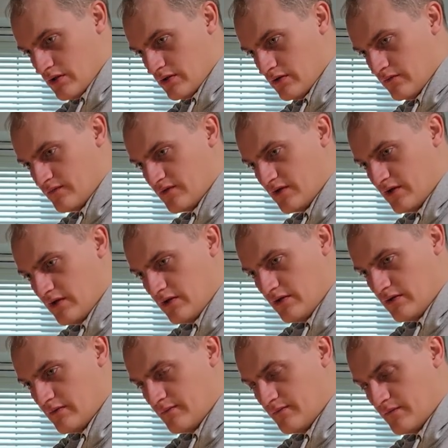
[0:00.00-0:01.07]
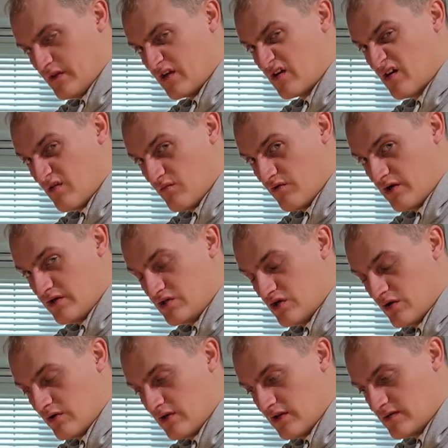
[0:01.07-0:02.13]
Obviously, can't really show
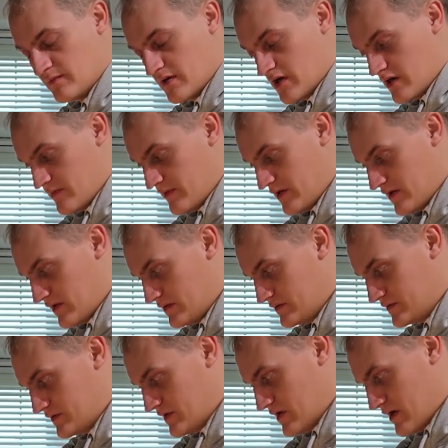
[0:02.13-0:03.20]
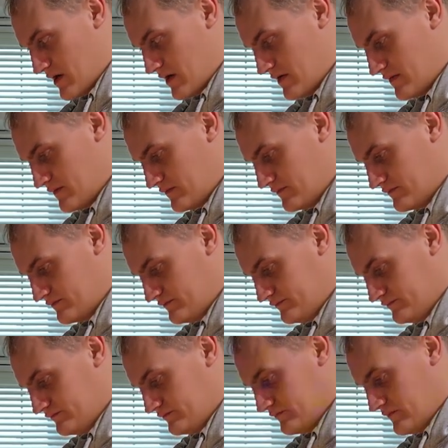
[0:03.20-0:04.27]
you this part because
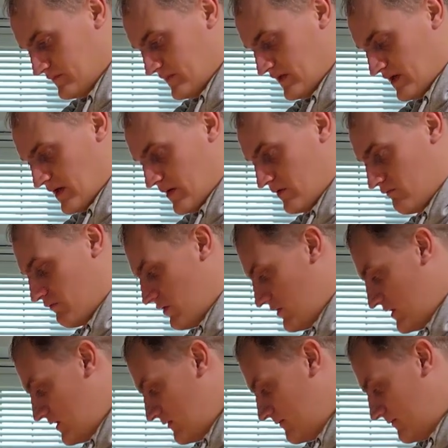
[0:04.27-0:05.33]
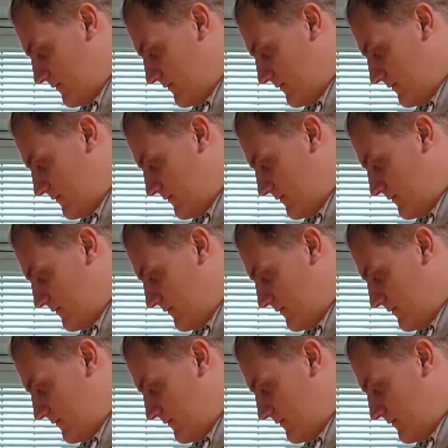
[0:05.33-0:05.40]
it would ruin it.